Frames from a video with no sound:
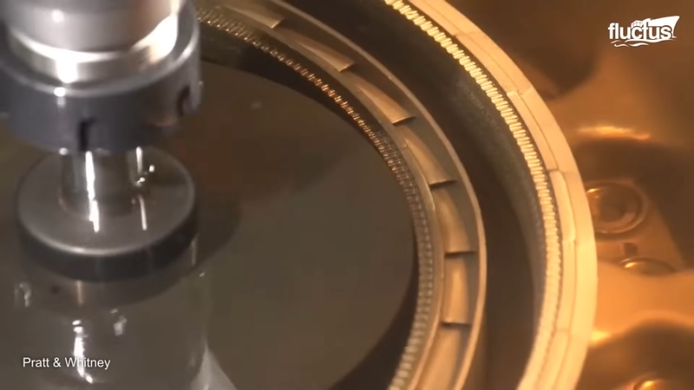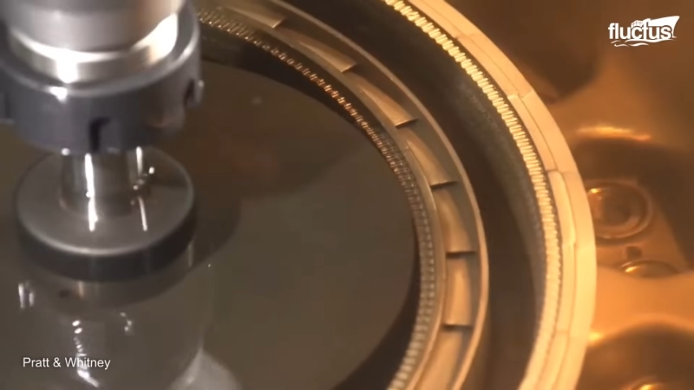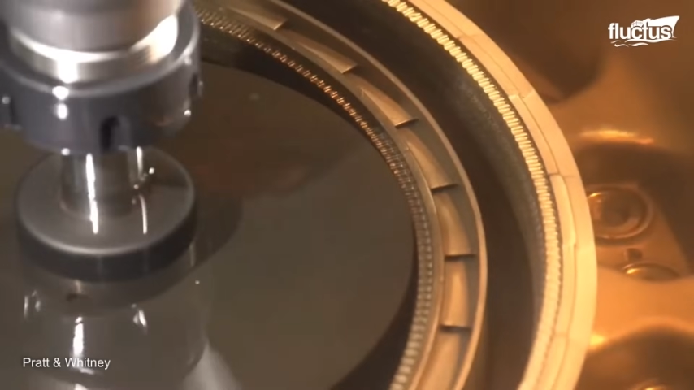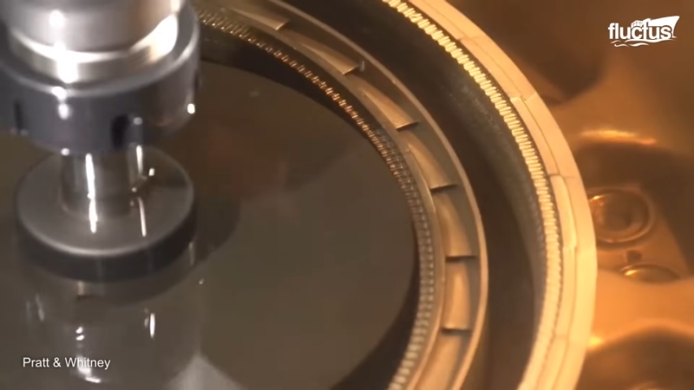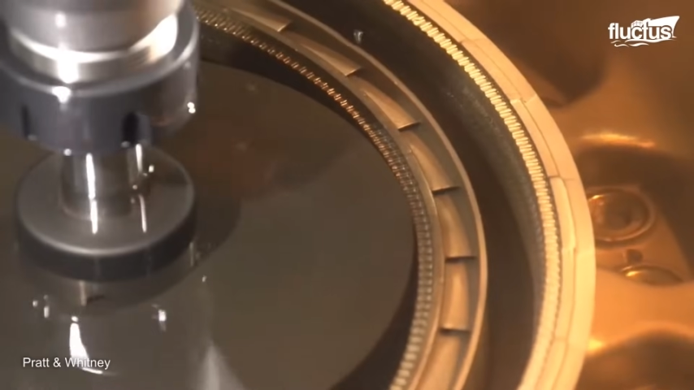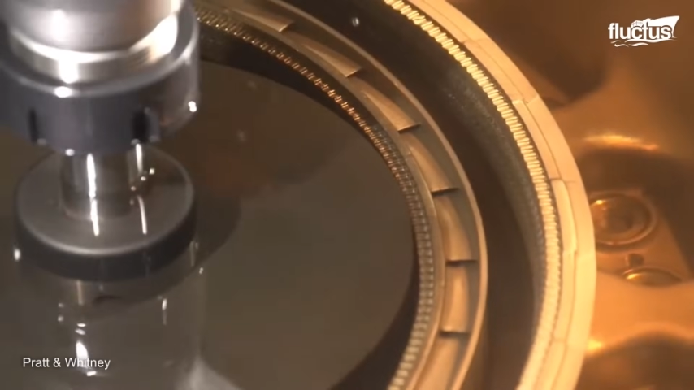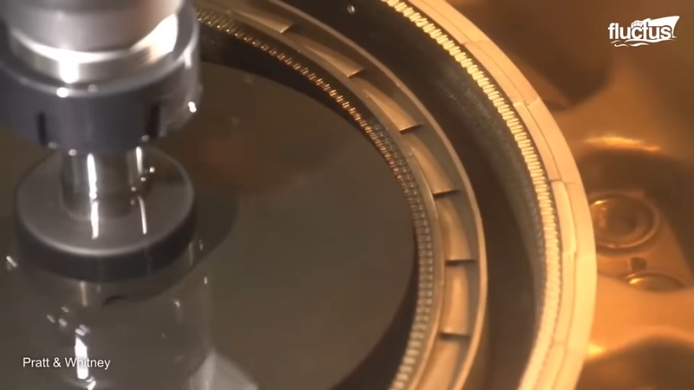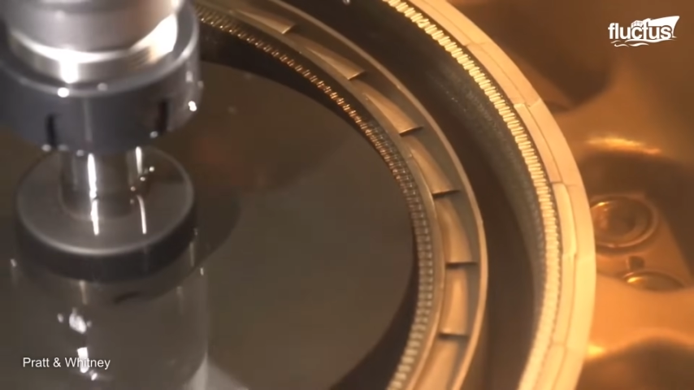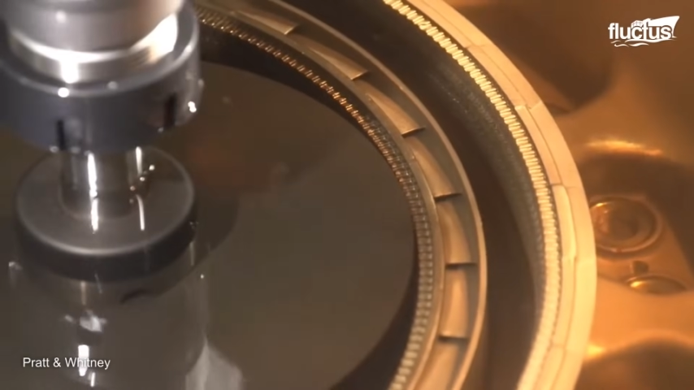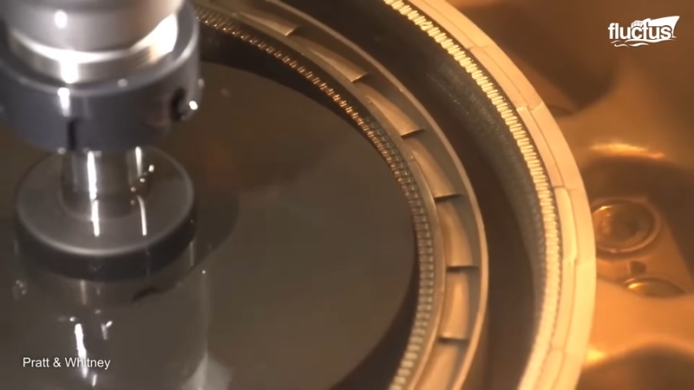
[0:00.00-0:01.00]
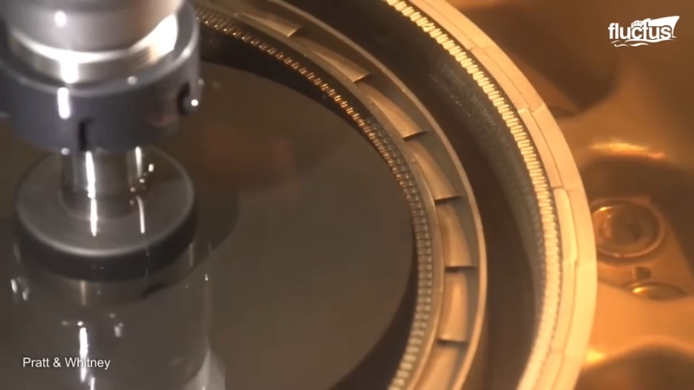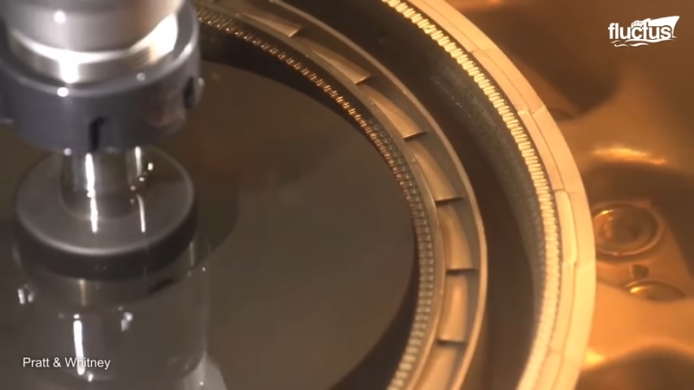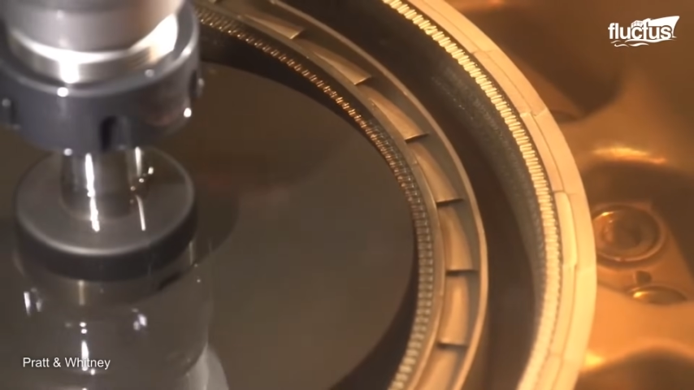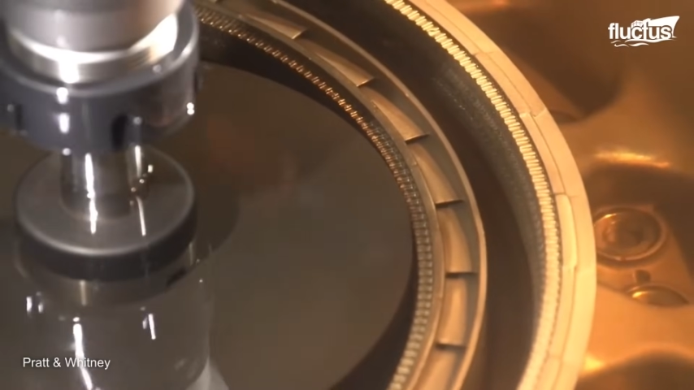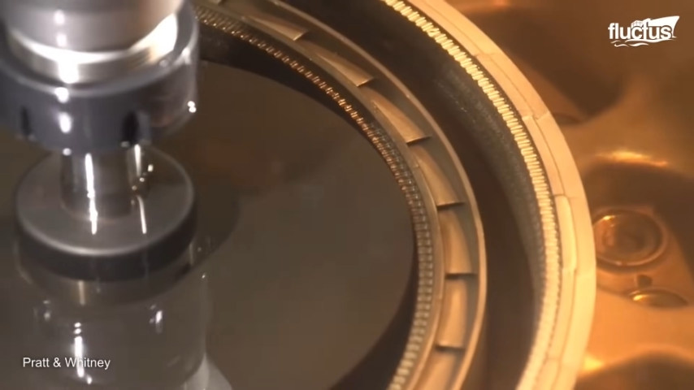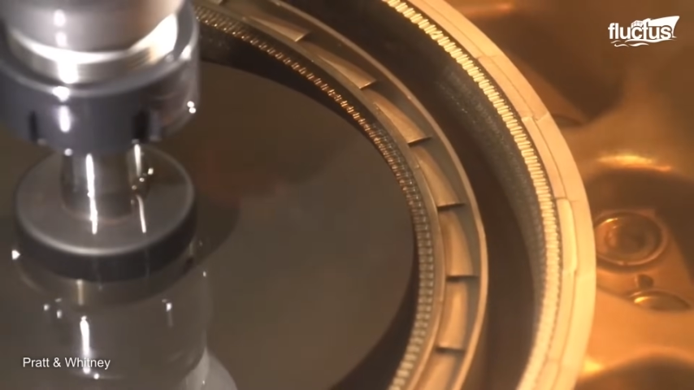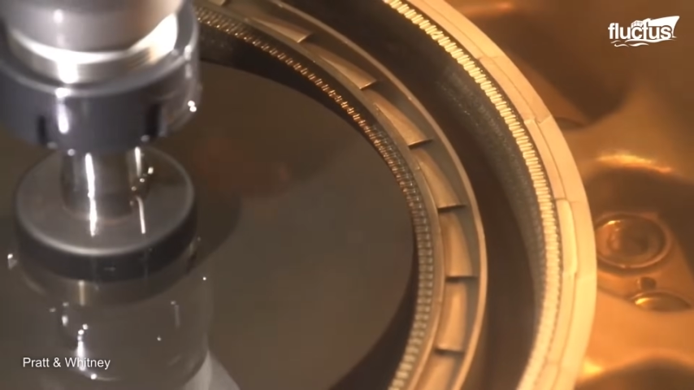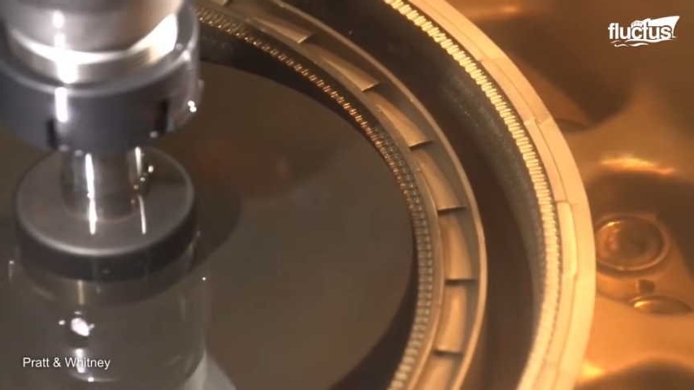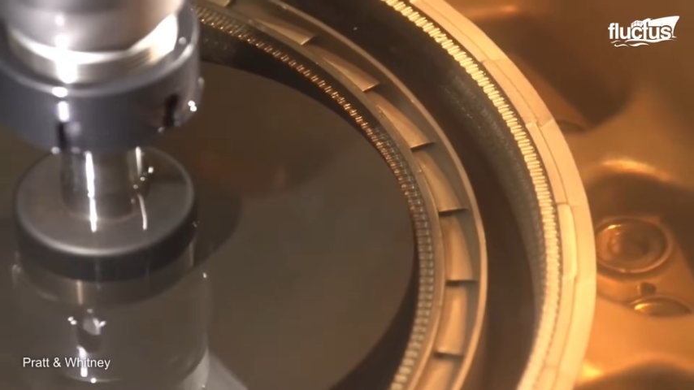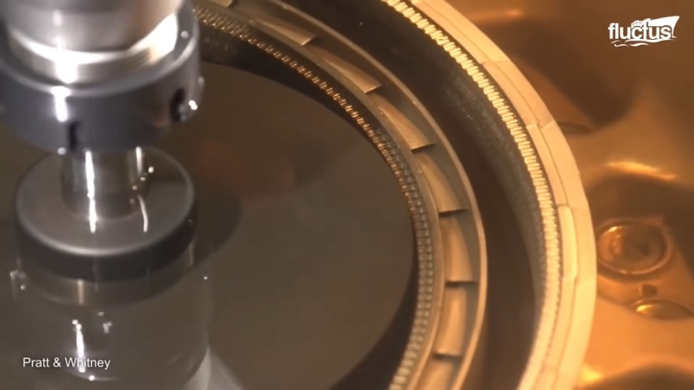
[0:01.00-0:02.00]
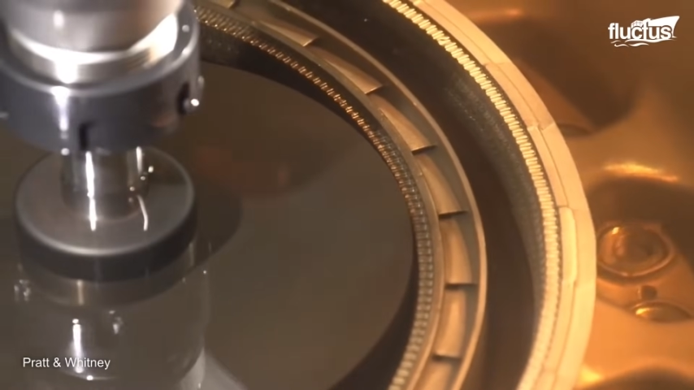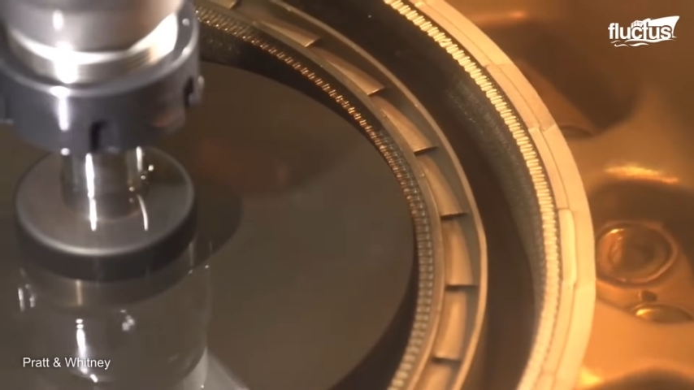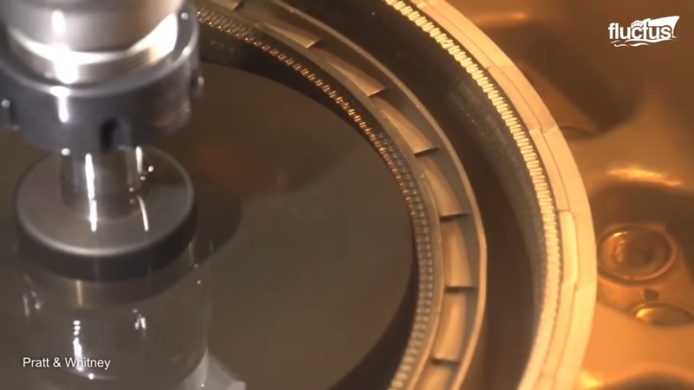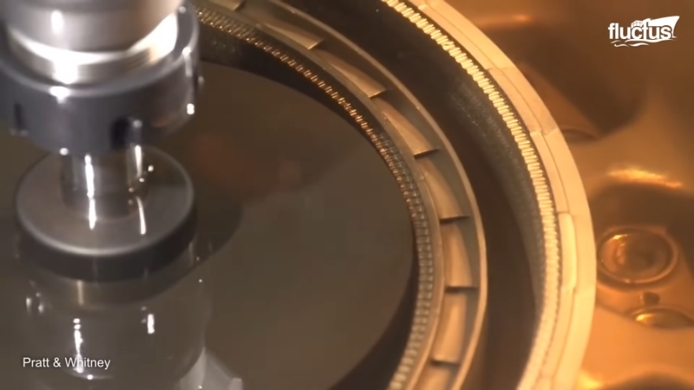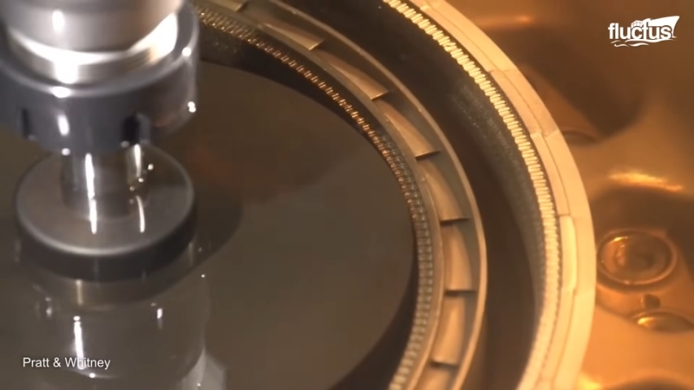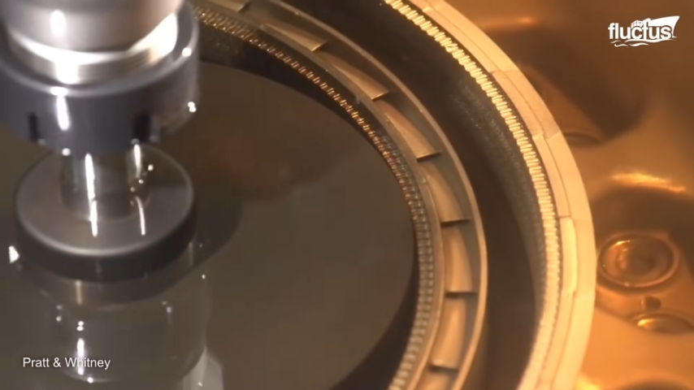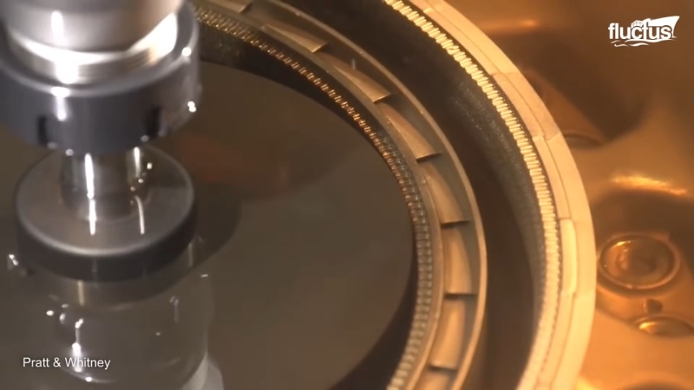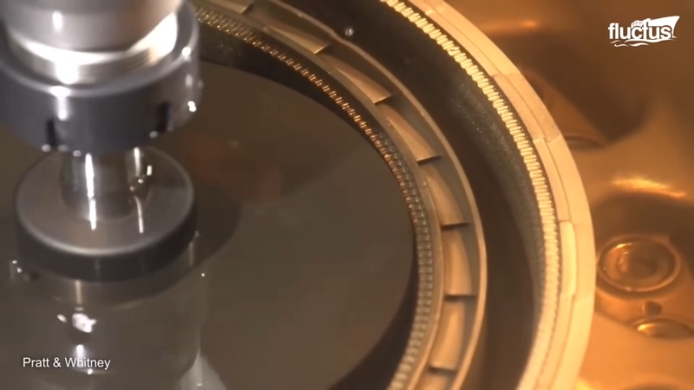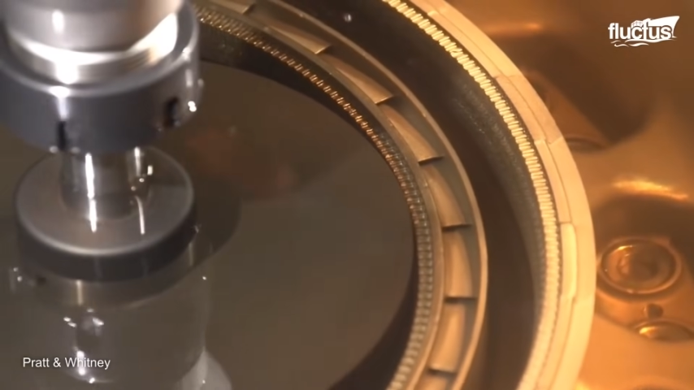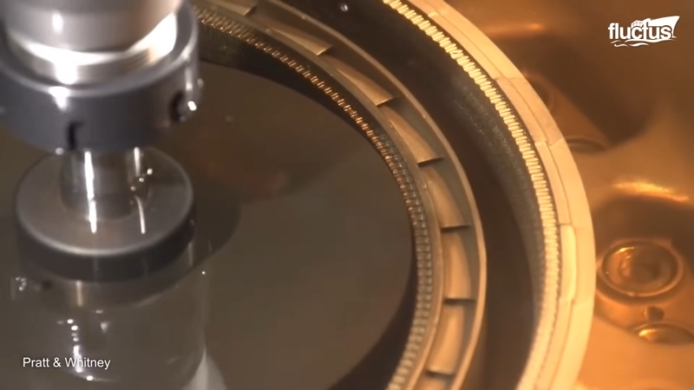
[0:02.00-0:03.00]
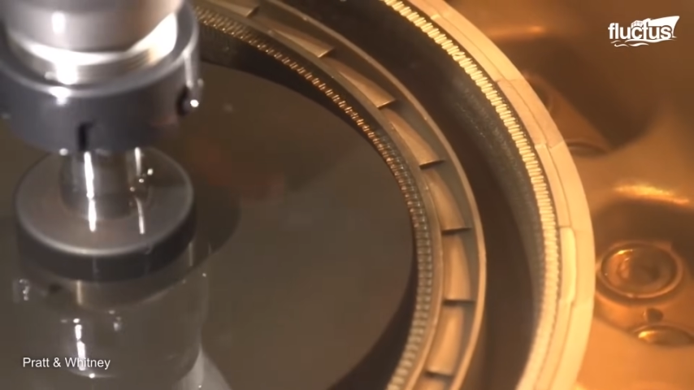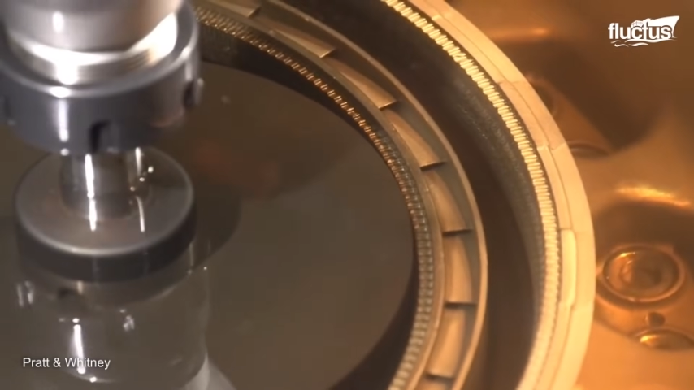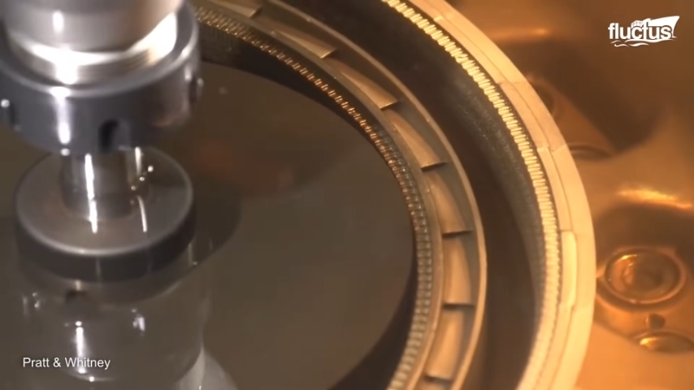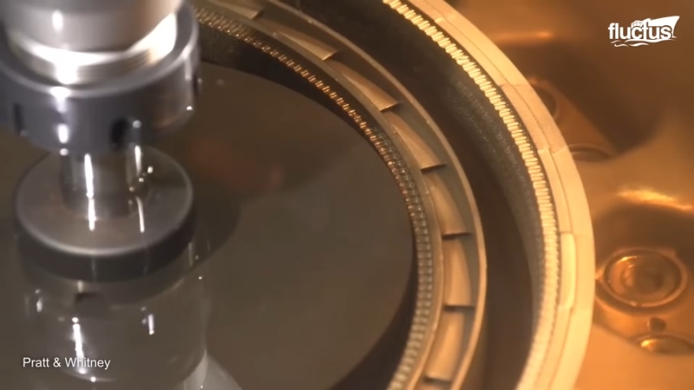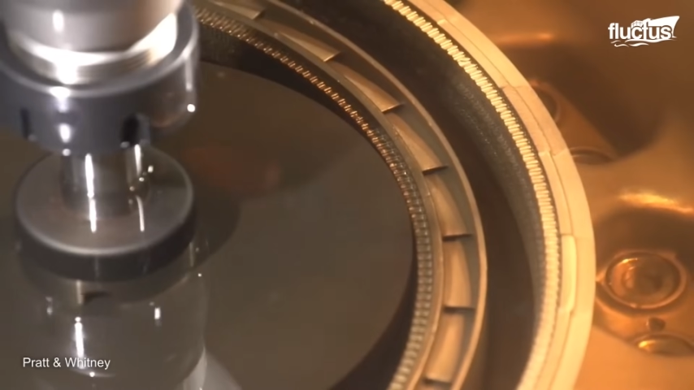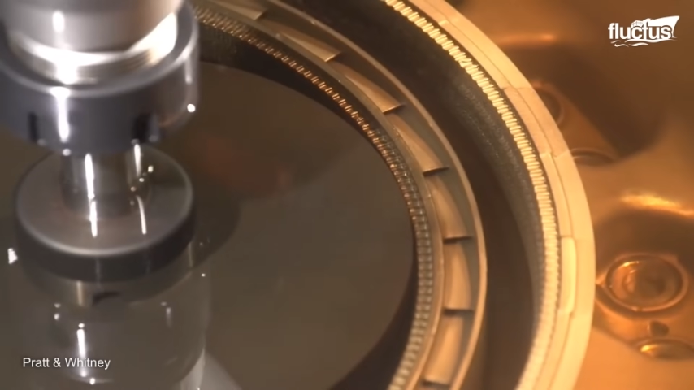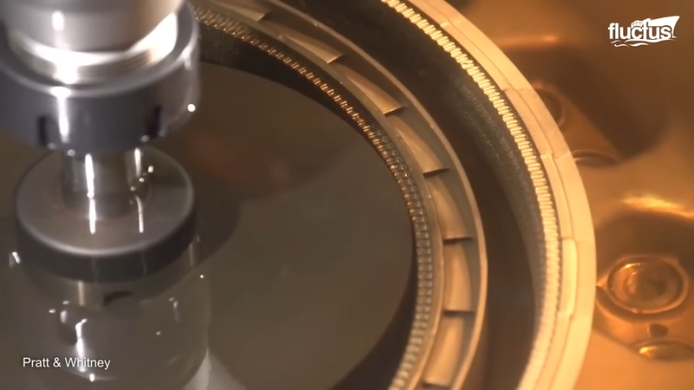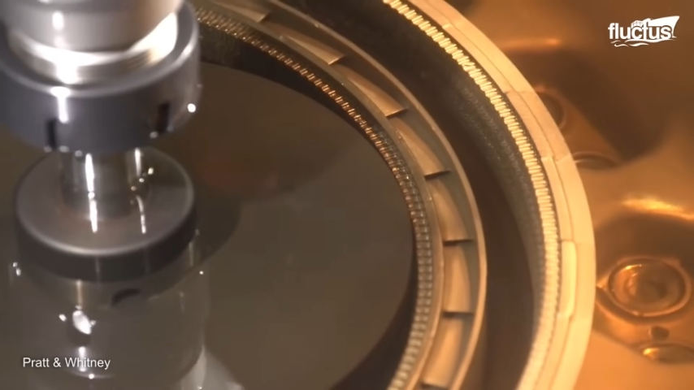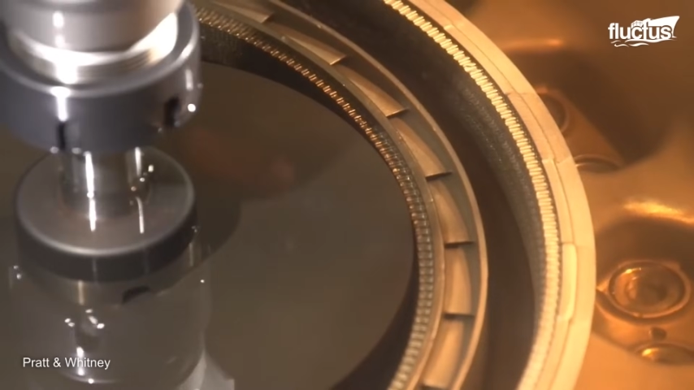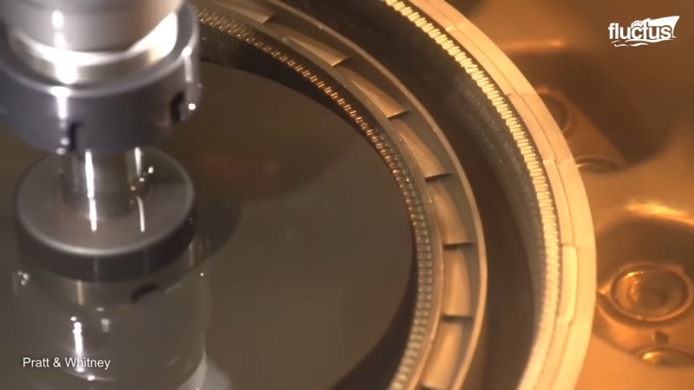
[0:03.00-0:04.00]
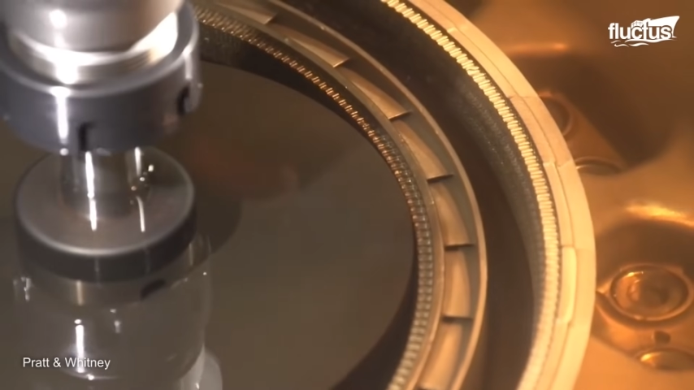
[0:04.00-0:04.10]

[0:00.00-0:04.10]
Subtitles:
[unreadable: no face in view]